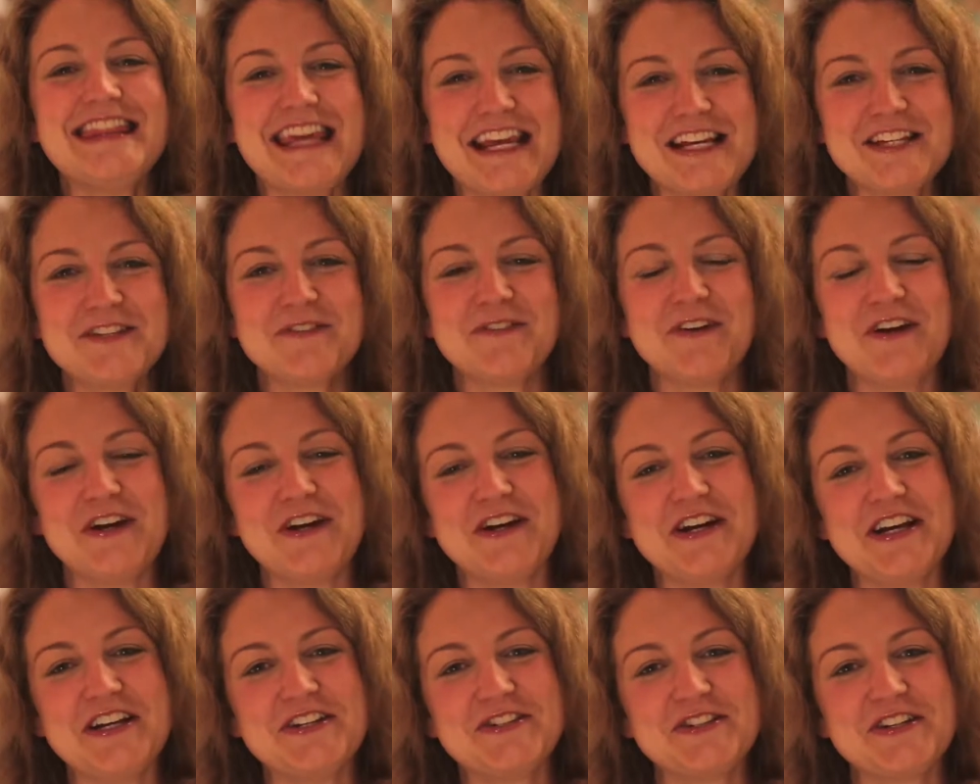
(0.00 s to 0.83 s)
Thanks for
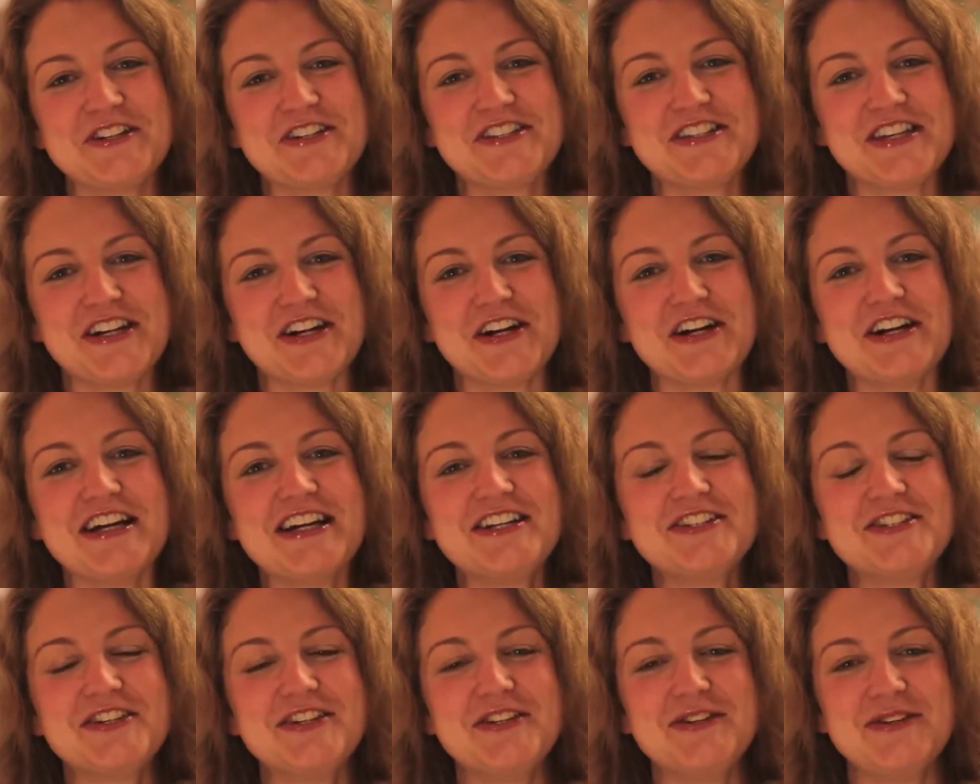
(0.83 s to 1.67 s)
your interest in our
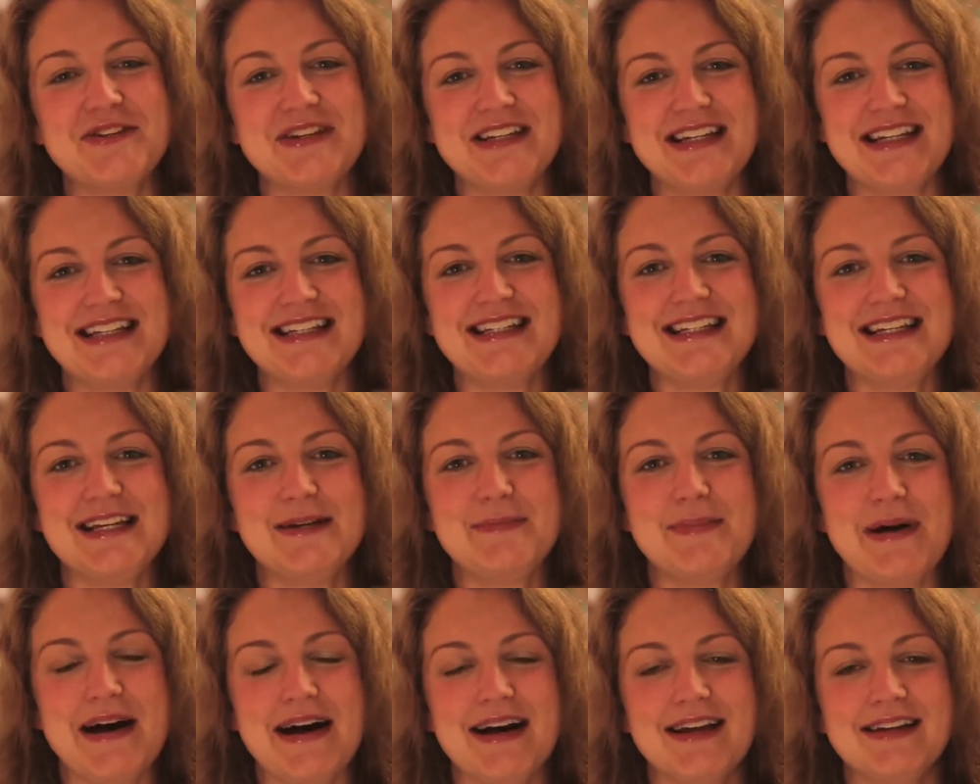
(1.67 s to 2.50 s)
IngenuiTEA
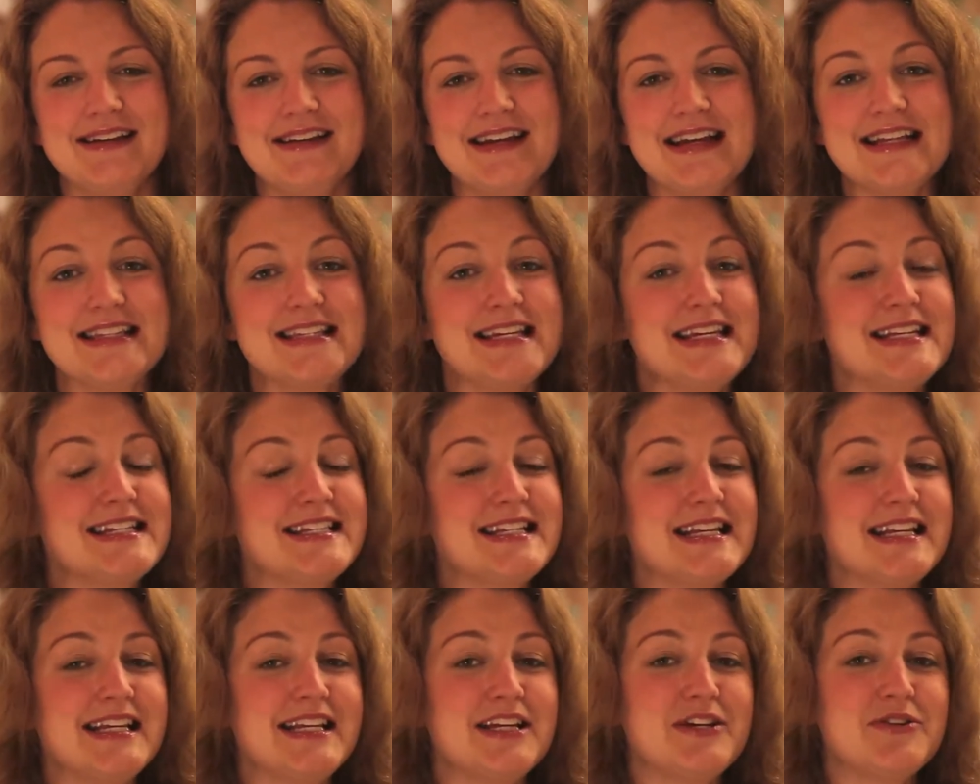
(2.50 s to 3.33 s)
teapot. It's
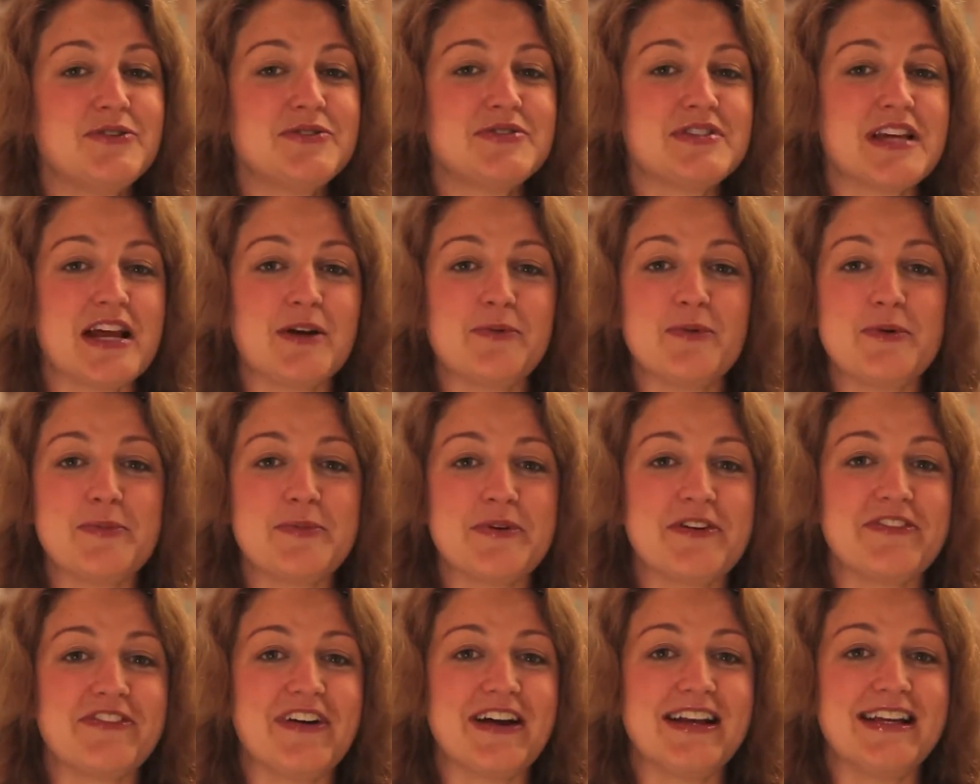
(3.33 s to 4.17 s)
easy to use and will
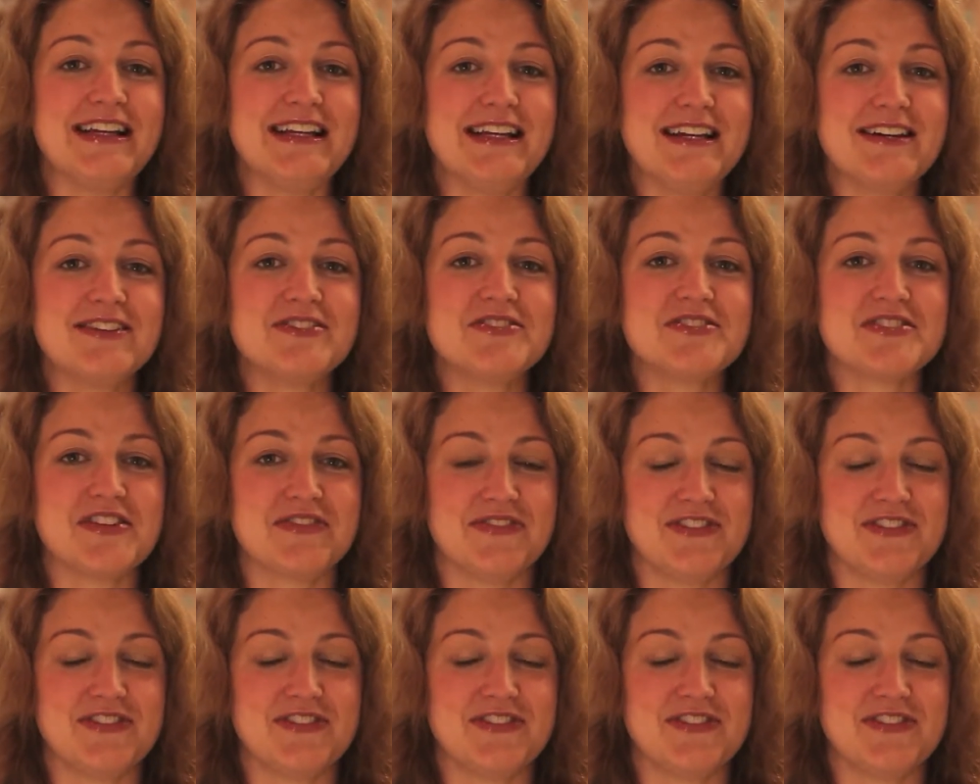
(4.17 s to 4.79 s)
provide years of